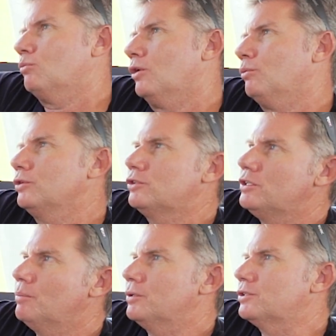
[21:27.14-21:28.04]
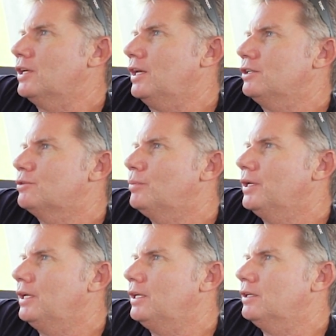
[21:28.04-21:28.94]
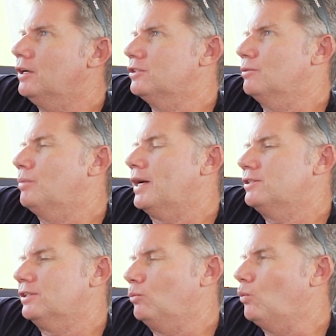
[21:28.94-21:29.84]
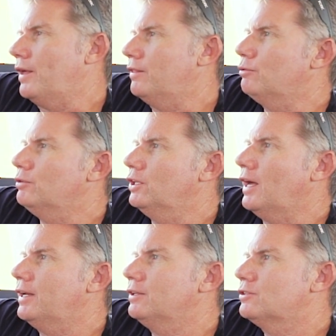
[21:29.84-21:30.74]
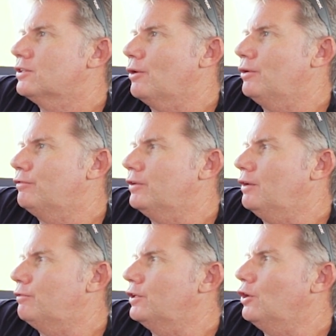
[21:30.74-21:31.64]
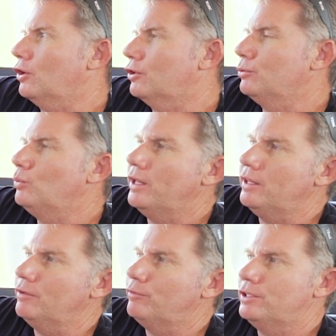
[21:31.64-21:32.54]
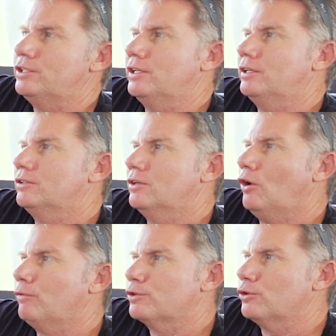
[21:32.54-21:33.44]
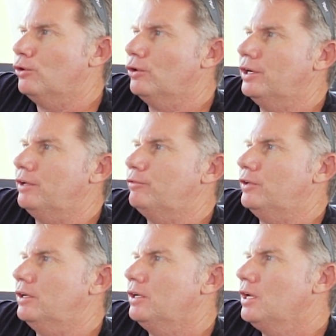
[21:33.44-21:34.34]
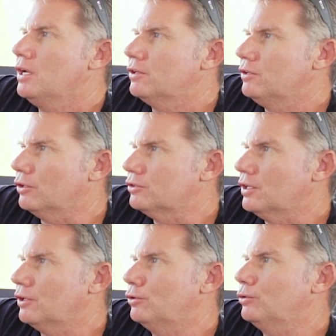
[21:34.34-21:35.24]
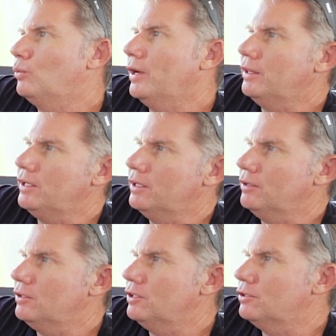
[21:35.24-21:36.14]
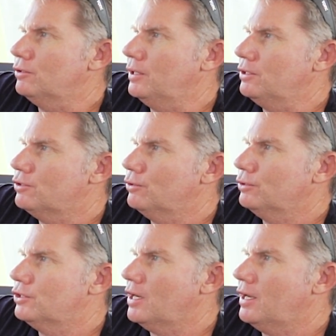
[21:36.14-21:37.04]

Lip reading: what would your percentage be? Is it basically weather related? So if you got good weather, you're fishing offshore, and if you're not so good weather, you do inshore